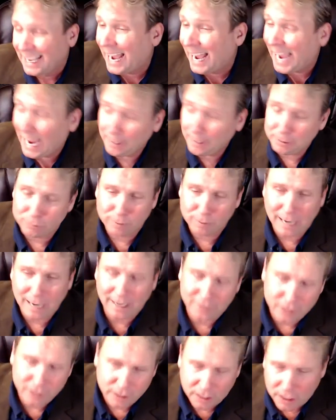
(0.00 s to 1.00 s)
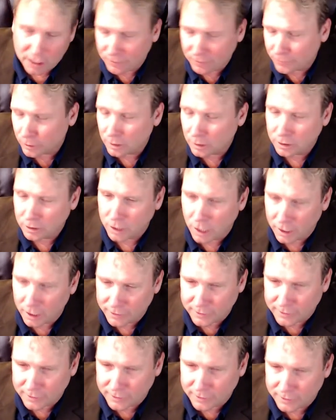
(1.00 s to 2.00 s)
I would rather you go for a
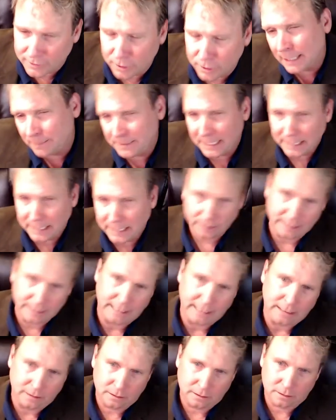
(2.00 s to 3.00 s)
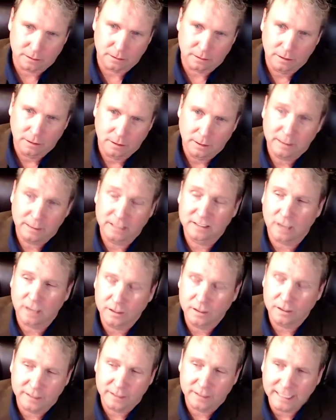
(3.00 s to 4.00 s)
lawsuit than update liens, because
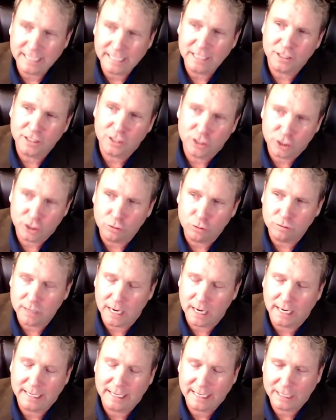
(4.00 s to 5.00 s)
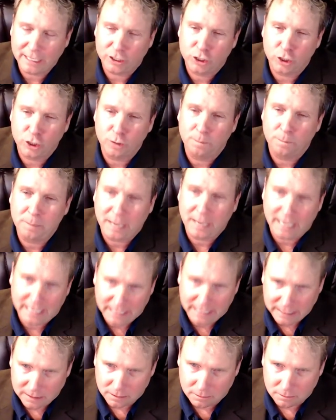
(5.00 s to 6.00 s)
liens do not get you
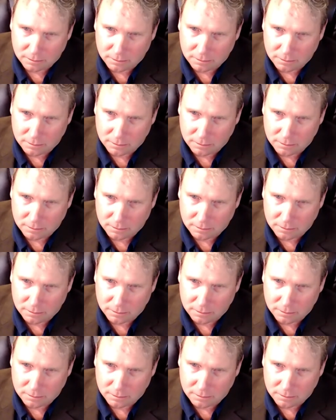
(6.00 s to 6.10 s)
paid.